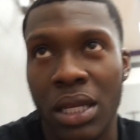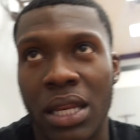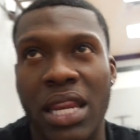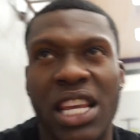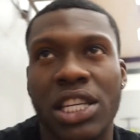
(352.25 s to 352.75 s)

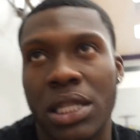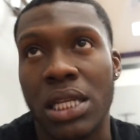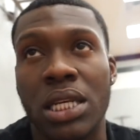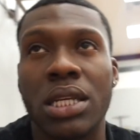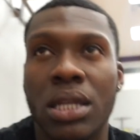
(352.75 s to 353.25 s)
niche,
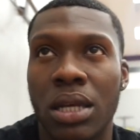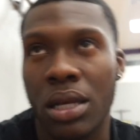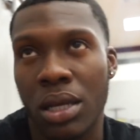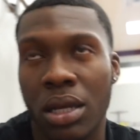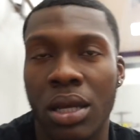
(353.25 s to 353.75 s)
niche,
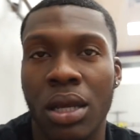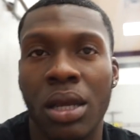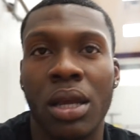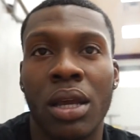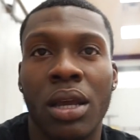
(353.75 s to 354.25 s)

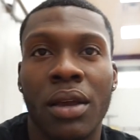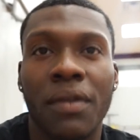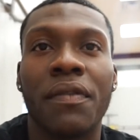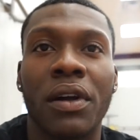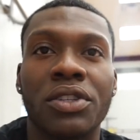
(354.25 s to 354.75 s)

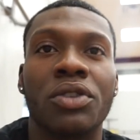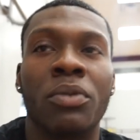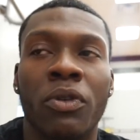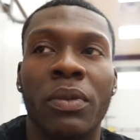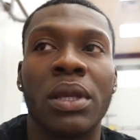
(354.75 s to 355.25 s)
functional
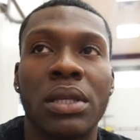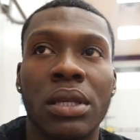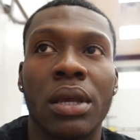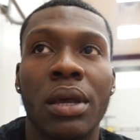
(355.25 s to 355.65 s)
movements.